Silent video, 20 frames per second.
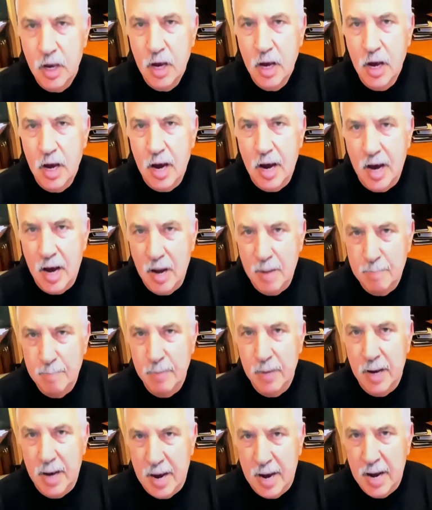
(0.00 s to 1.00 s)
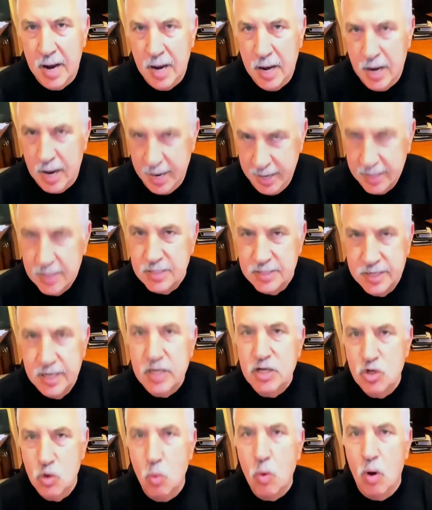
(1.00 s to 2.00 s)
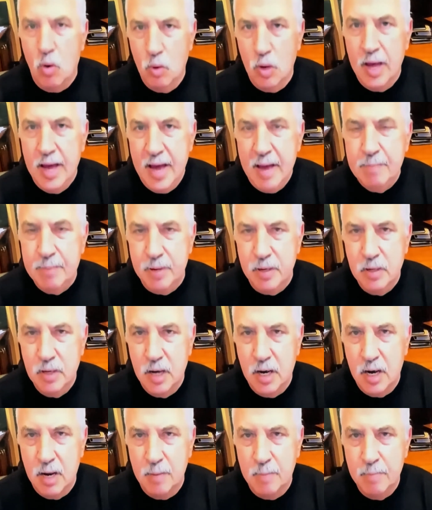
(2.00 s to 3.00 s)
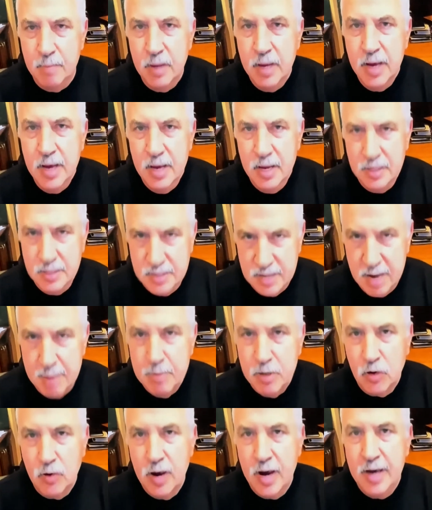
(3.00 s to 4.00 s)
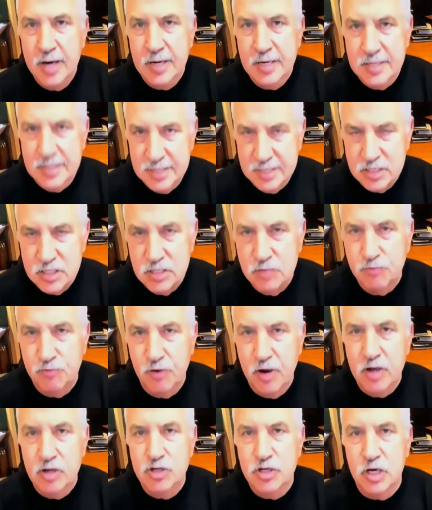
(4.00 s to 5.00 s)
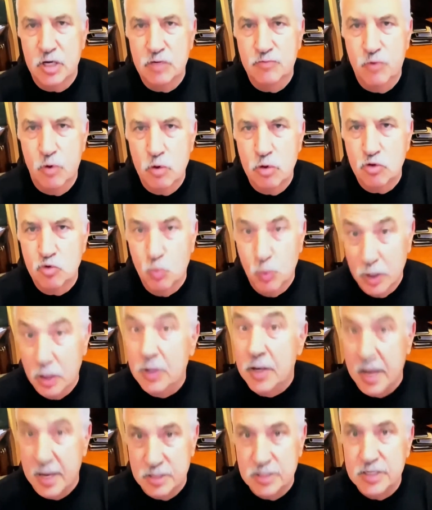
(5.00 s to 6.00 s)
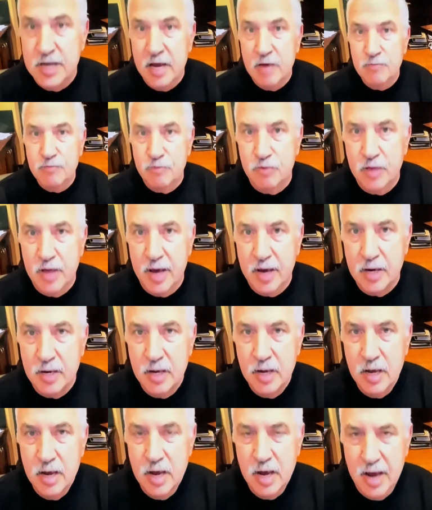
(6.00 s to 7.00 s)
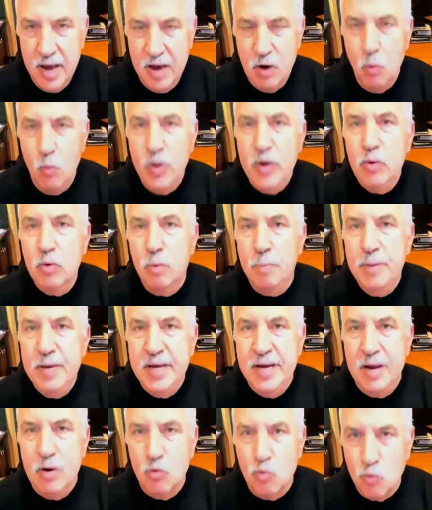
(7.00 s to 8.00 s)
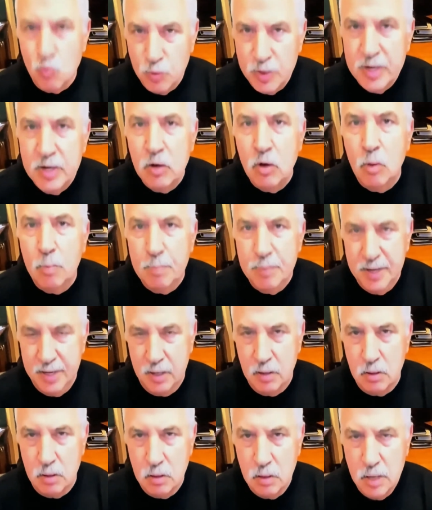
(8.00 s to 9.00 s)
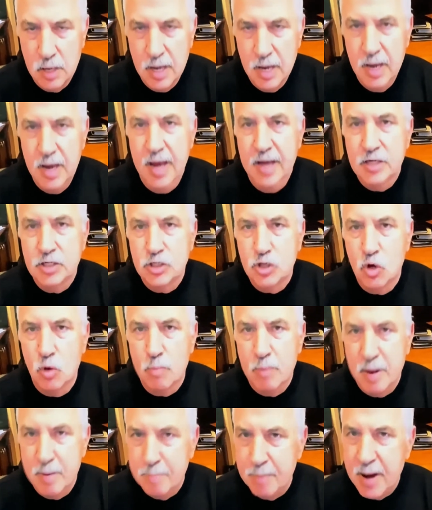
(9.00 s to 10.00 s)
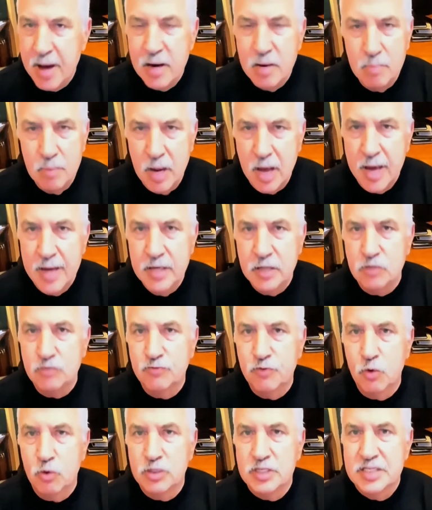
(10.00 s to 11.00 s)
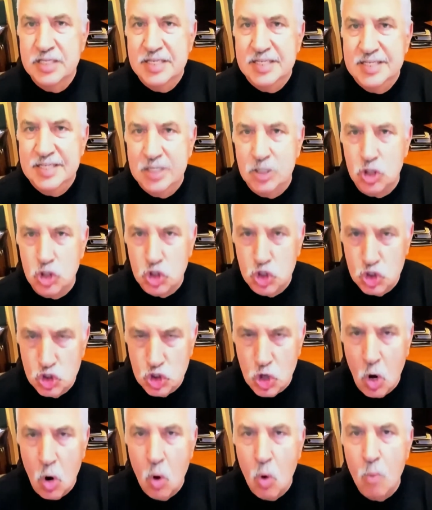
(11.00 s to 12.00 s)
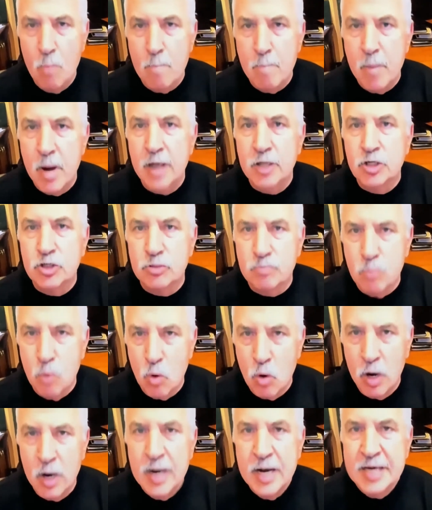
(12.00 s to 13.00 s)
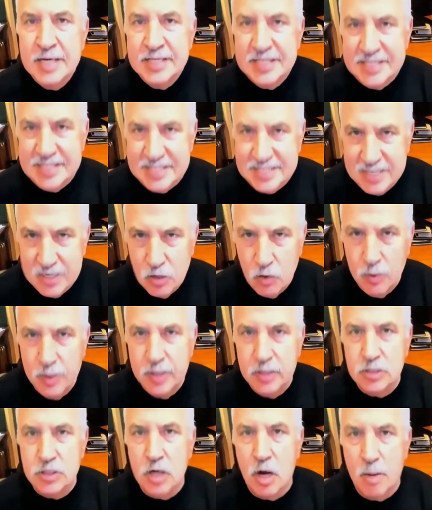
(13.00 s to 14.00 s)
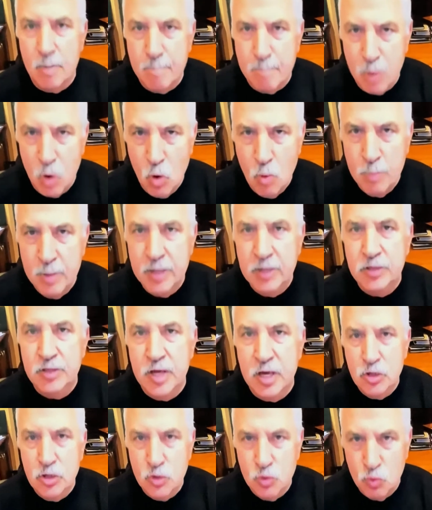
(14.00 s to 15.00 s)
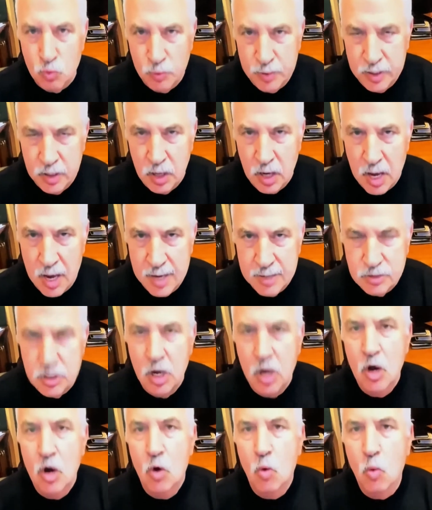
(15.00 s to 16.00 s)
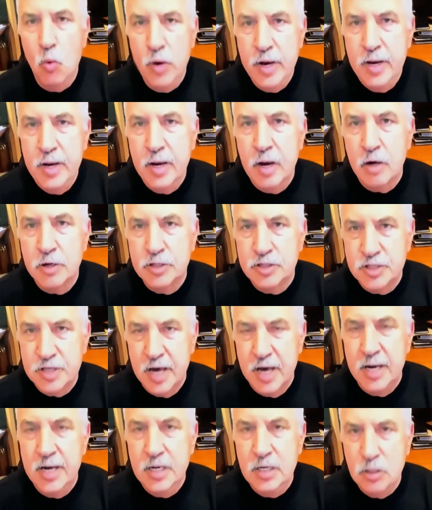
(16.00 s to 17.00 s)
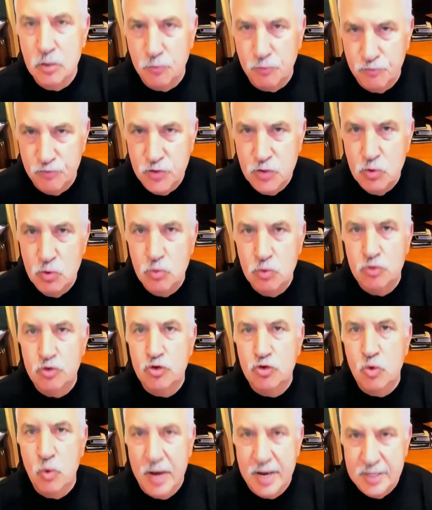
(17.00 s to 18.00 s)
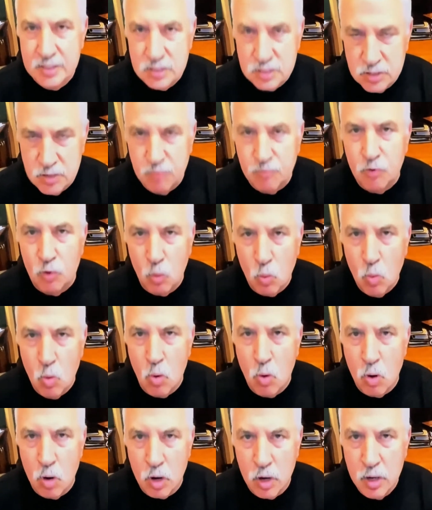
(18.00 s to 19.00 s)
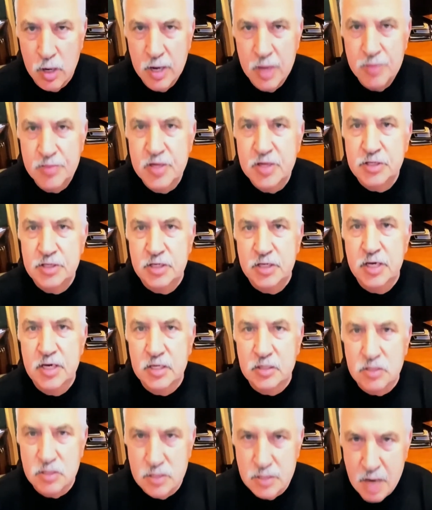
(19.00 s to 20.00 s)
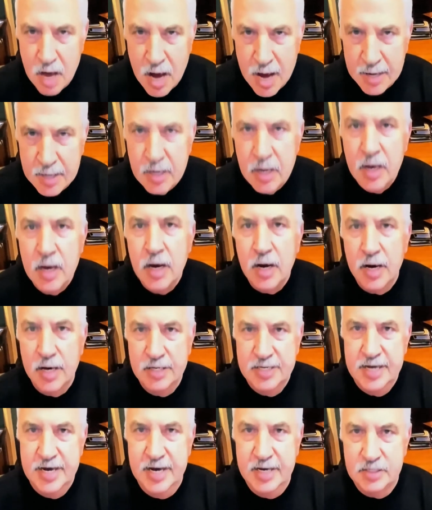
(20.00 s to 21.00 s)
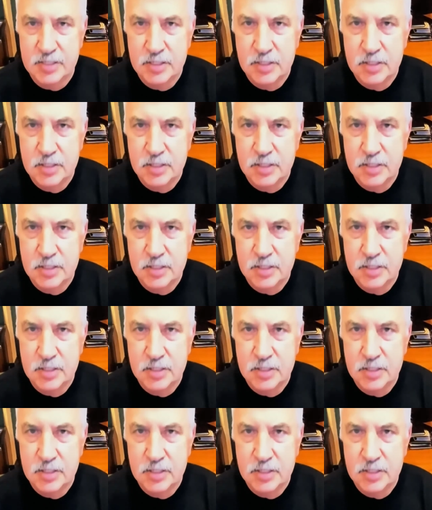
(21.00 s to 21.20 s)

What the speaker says: I can tell you what will happen. Democratic disenfranchised voters will not stand for that, and we will be in a real pickle. And so my bottom line is, folks, this is so much more serious a moment than realize. We are setting the fuse to a civil war. This is not a test.